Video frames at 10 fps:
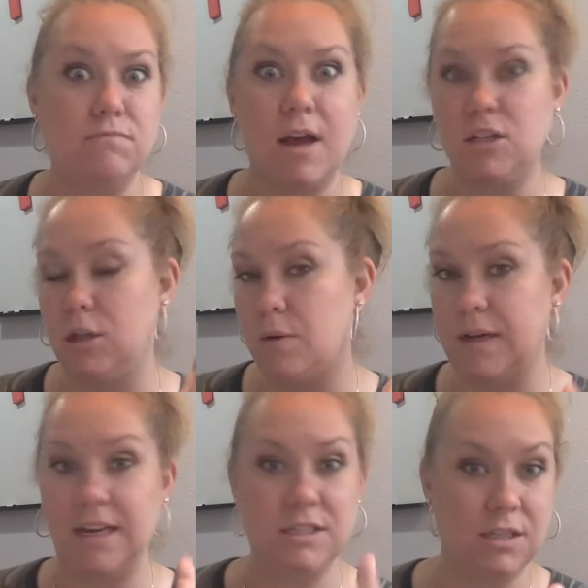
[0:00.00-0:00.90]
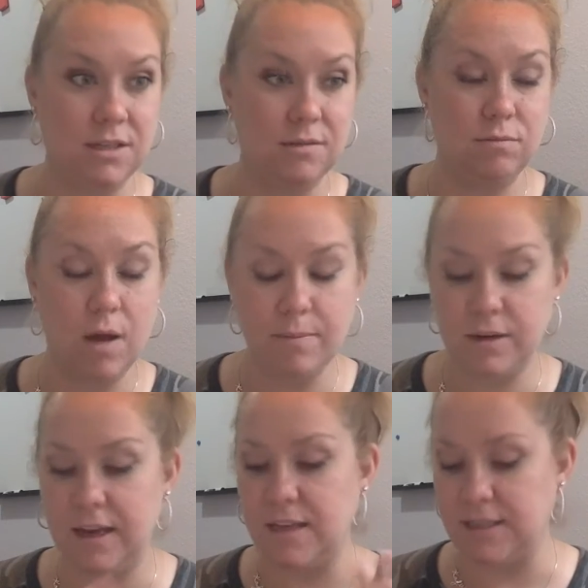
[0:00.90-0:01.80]
matching lowercase to the
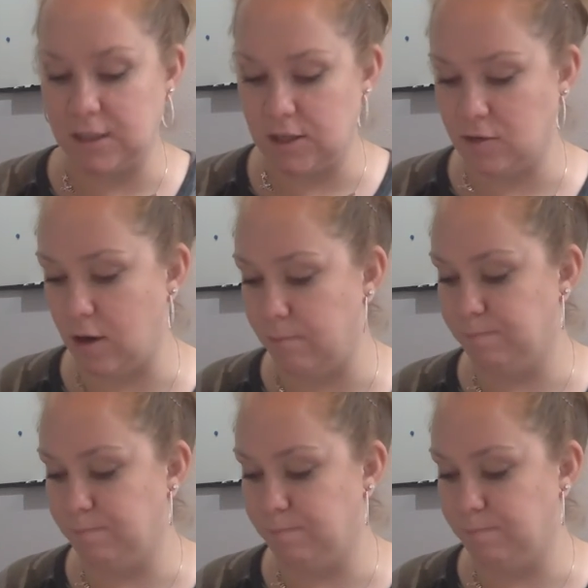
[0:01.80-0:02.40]
uppercase, etc.